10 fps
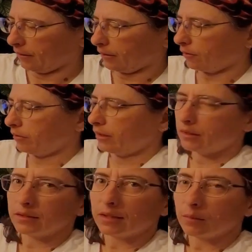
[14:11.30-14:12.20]
Not quite
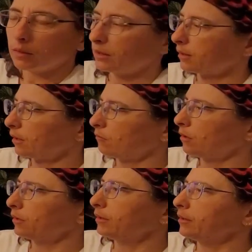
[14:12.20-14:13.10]
as stable as I
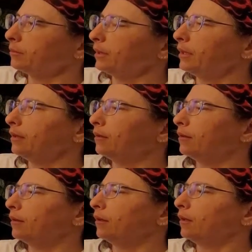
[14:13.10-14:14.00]
want it to be.
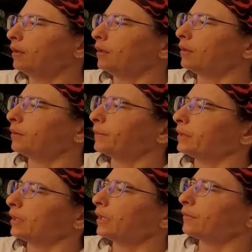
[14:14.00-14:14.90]
And I'm going
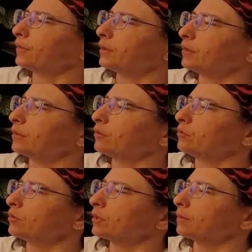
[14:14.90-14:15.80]
to have to
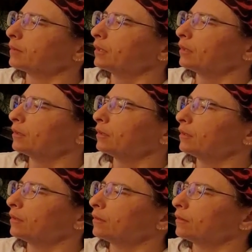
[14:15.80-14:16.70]
do something
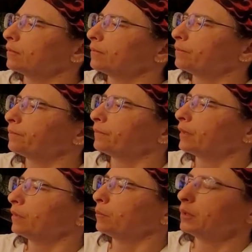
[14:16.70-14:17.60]
to
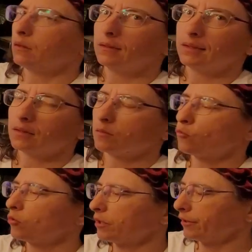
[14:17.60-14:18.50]
be able to get some
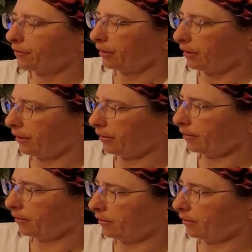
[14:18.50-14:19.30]
water in there.